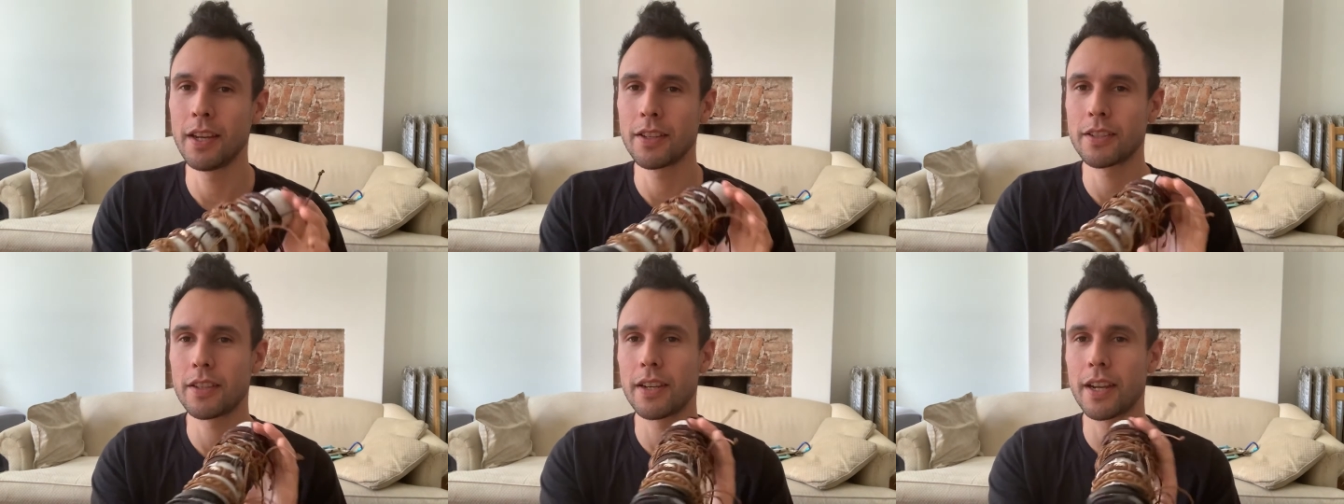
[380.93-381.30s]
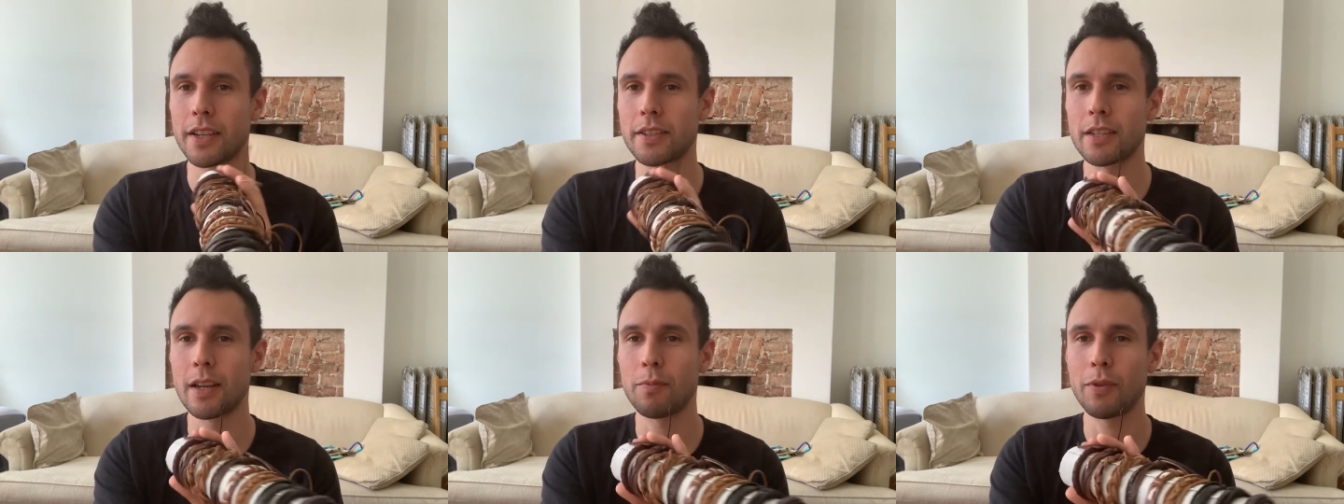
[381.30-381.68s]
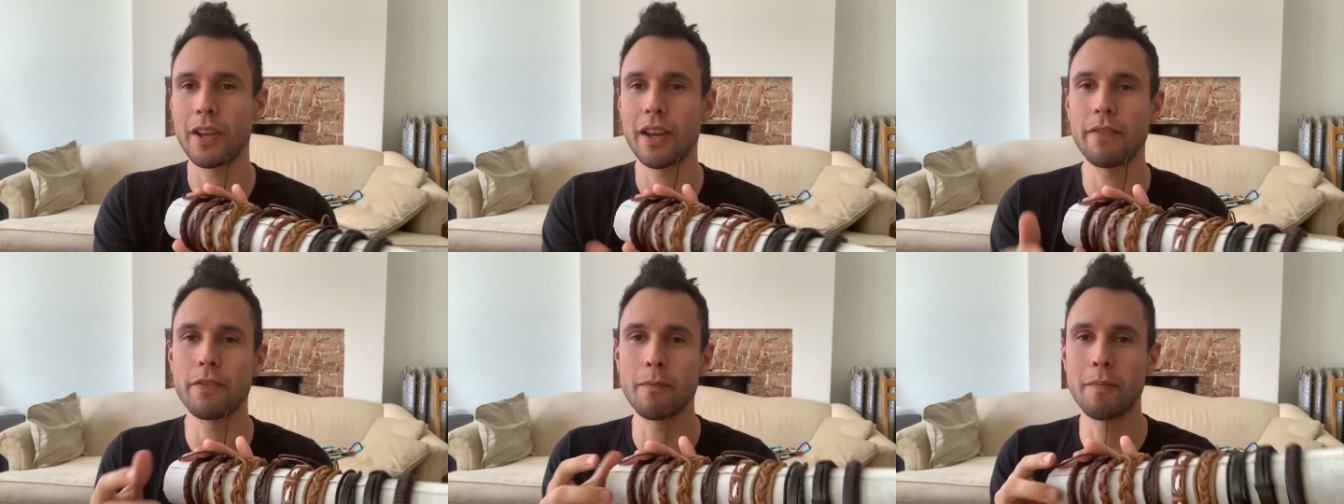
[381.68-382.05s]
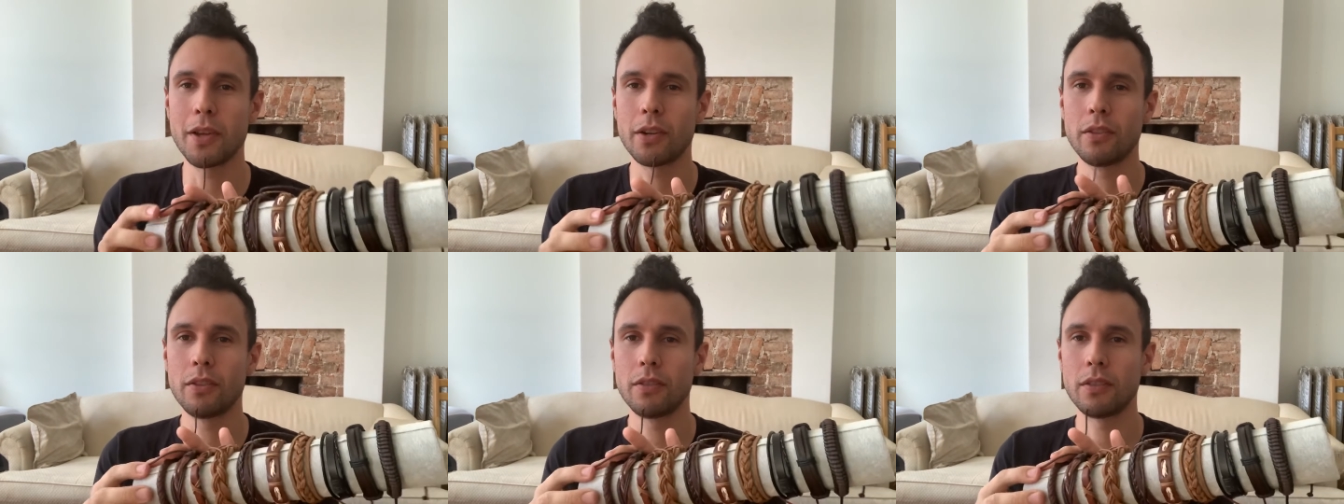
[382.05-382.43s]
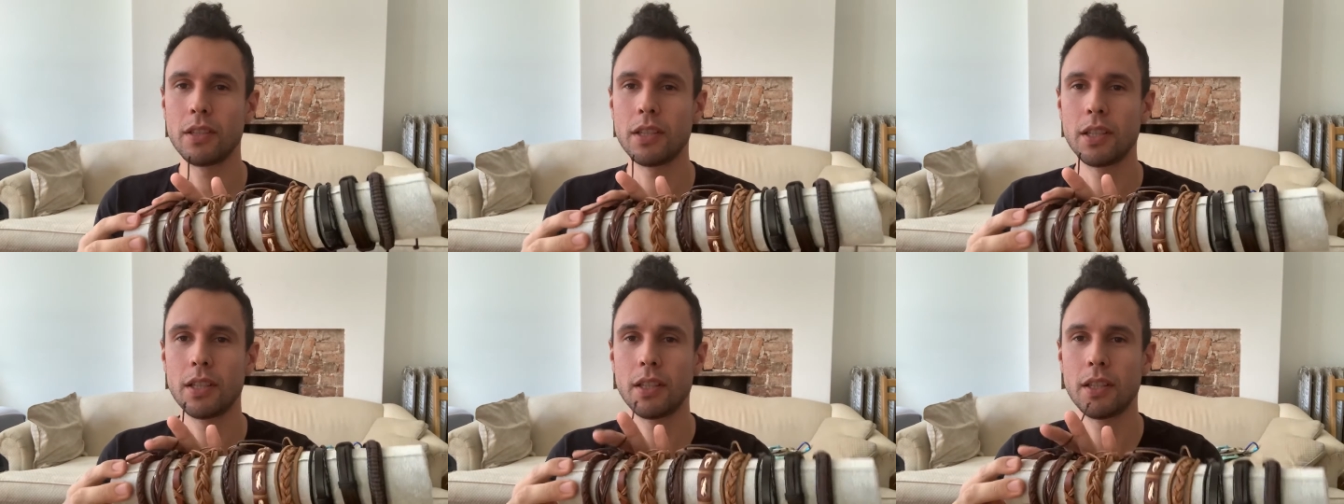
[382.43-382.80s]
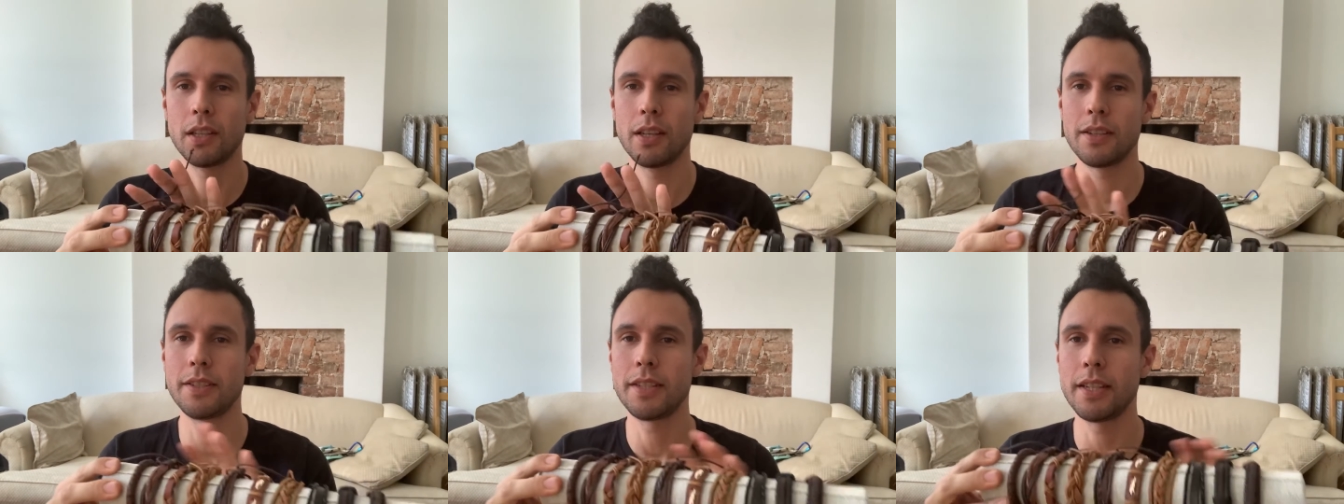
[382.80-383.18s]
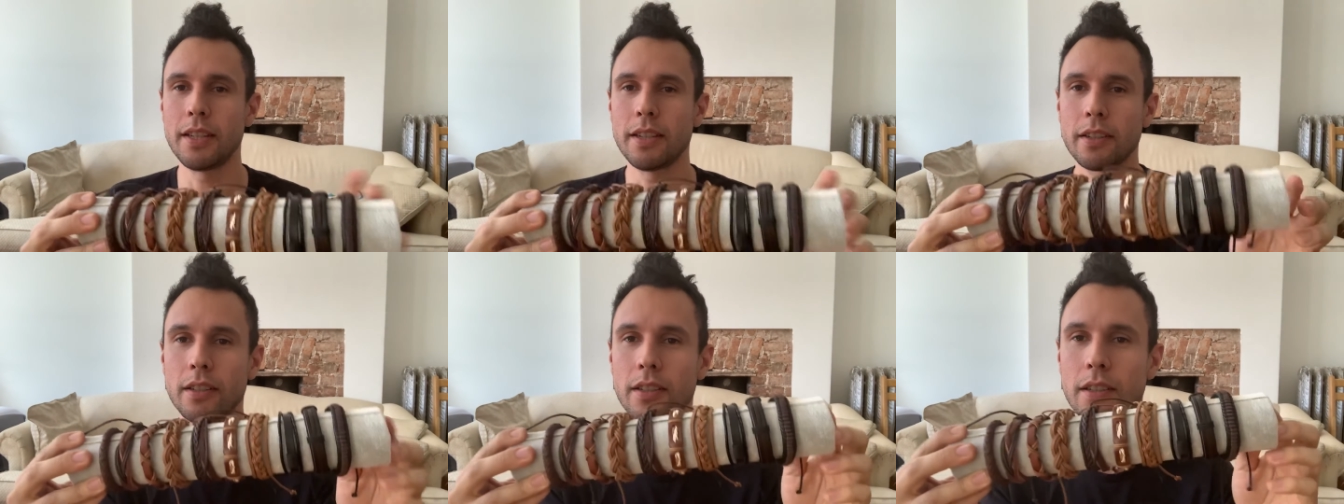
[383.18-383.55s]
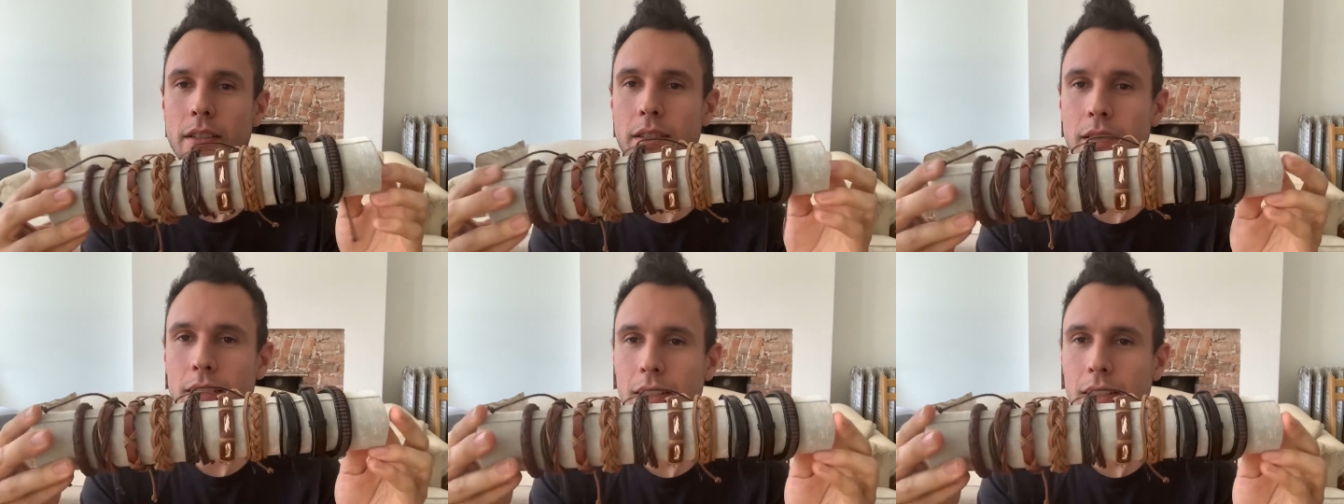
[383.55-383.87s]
So next up we have the middle tier.